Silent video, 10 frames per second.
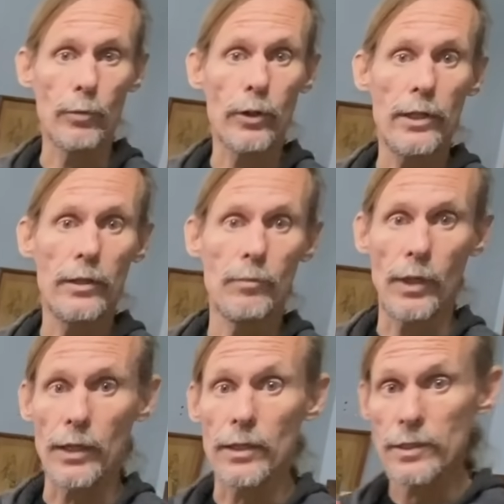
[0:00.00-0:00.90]
pretty good
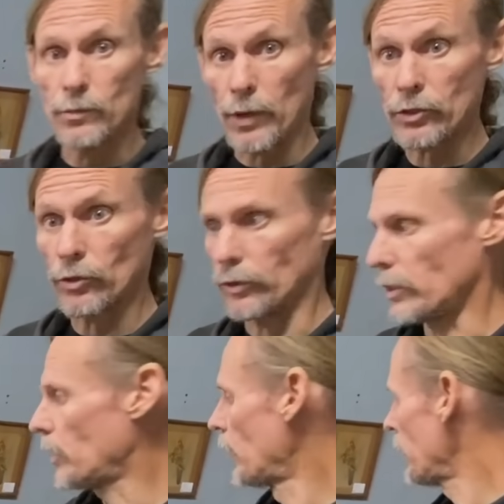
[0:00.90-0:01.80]
money,
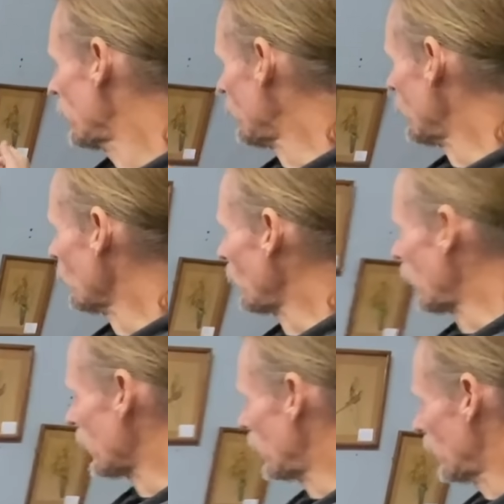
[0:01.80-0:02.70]
especially if they're
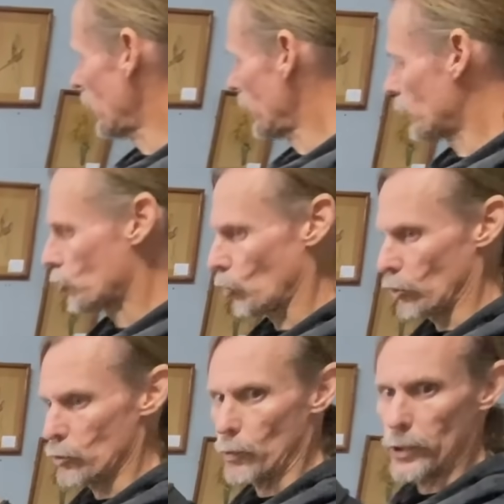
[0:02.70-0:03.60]
by
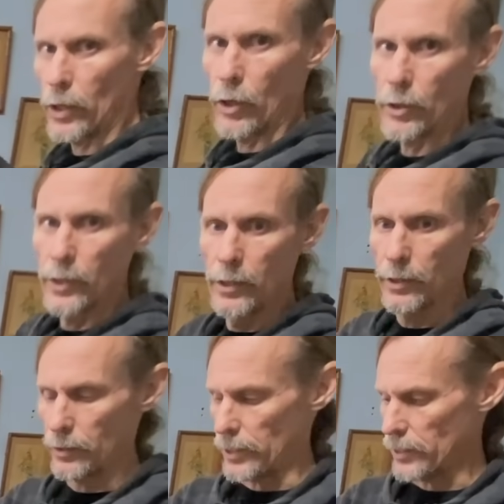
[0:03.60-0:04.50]
Georges Briard,
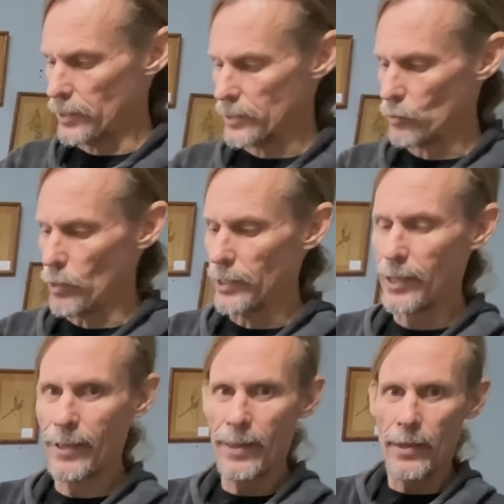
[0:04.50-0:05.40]
like this one.
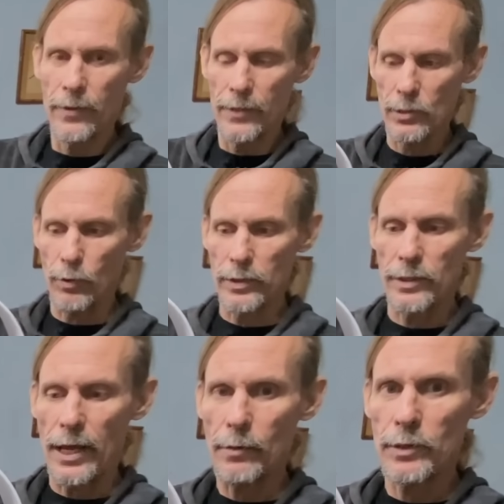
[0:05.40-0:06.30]
This one is
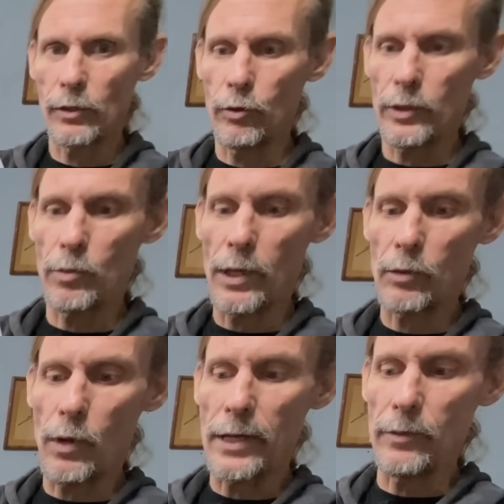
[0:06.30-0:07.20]
absolutely red,
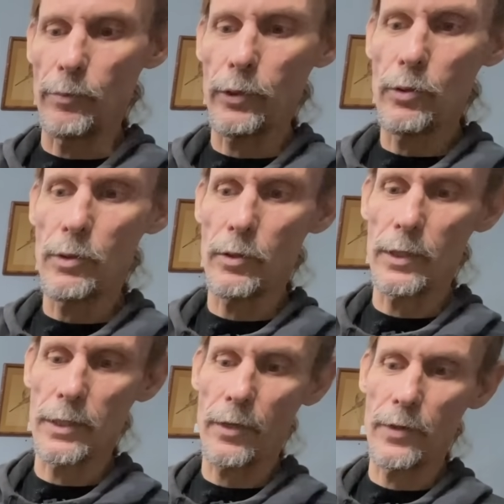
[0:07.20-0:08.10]
white, and blue. You
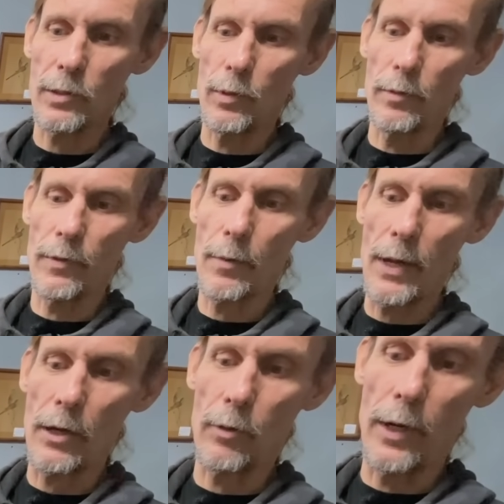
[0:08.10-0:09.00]
can tell this would have come
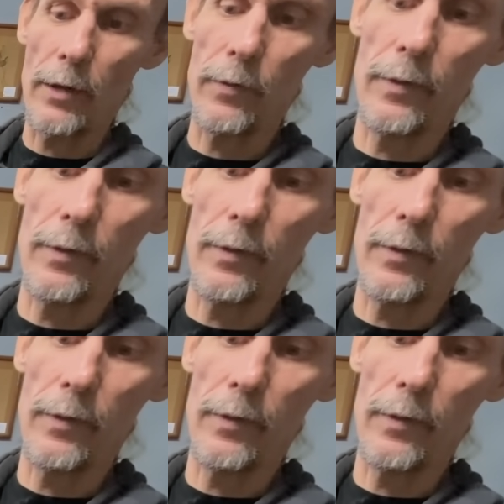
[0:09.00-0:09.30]
out around